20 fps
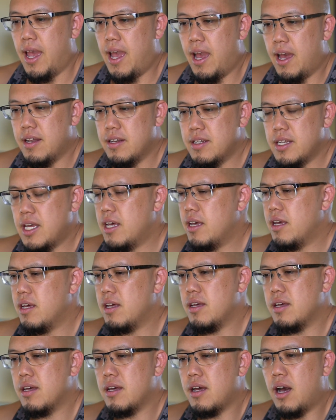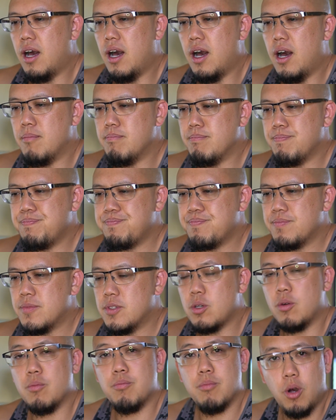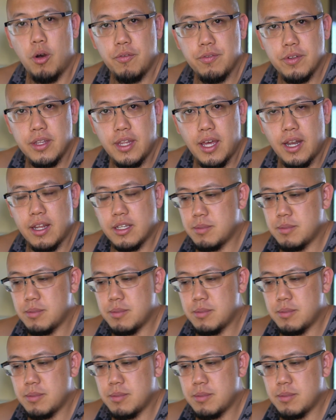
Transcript: And so hopefully